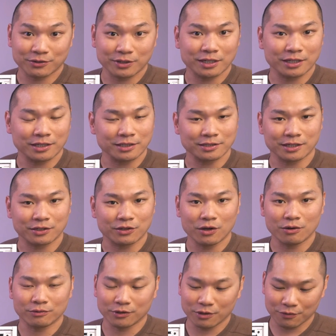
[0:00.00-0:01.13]
And he said,
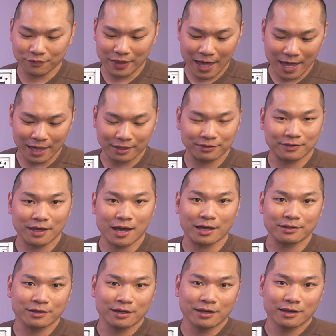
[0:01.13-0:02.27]
no,
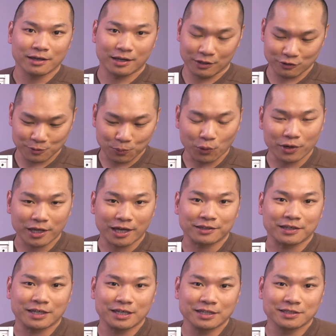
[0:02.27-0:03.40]
that. And he was pointing at
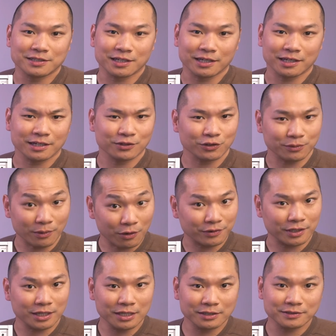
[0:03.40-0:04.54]
the heatsink, and I told him, oh,
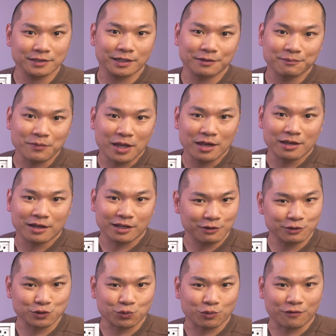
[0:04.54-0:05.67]
the heatsink. And he
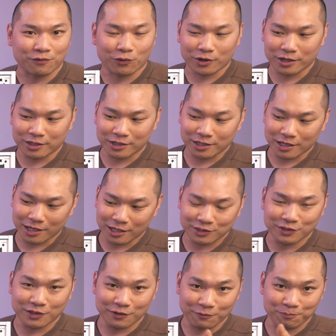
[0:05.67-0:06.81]
was referring
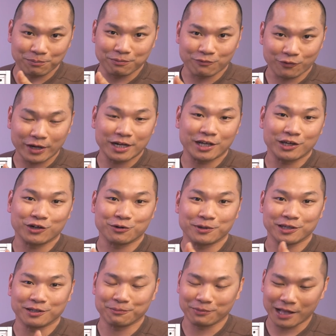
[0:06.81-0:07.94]
to the radiator
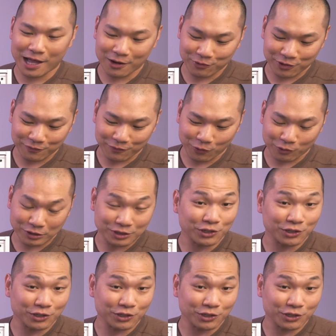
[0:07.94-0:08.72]
being the black one, of course.